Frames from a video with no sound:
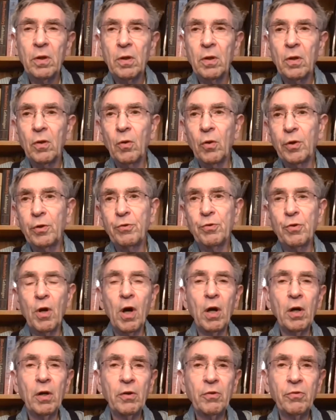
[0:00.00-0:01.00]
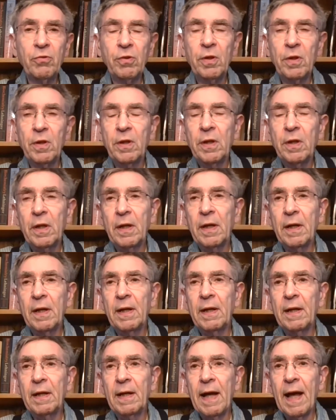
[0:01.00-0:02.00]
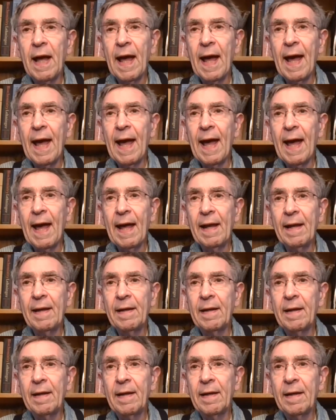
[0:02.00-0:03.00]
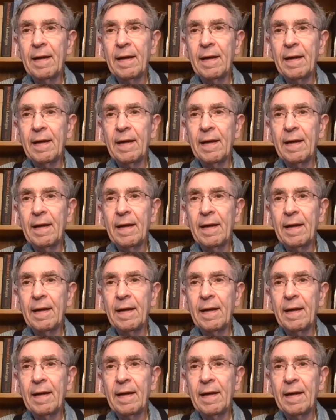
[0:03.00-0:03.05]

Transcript: or drugs and